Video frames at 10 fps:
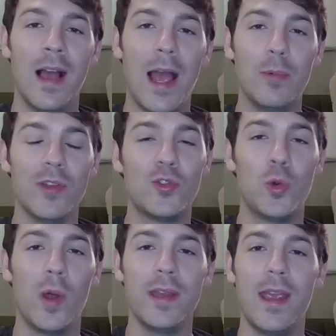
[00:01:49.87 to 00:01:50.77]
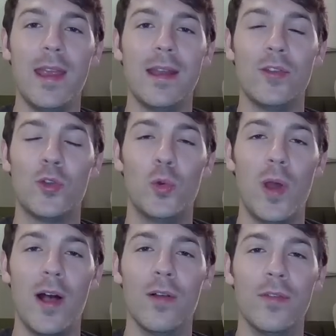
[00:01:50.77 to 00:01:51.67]
I went 28 and
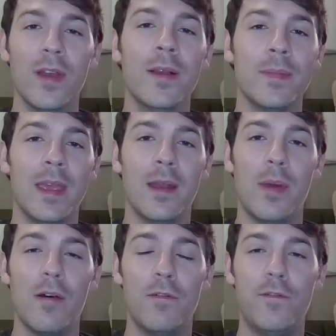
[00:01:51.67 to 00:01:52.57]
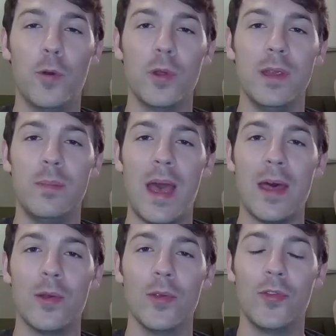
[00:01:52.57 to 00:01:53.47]
12 in about 40
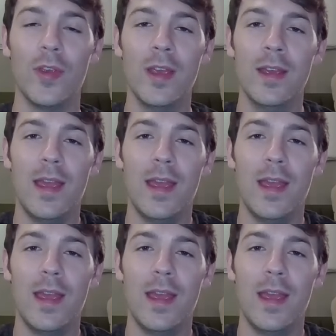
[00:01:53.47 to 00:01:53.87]
battles,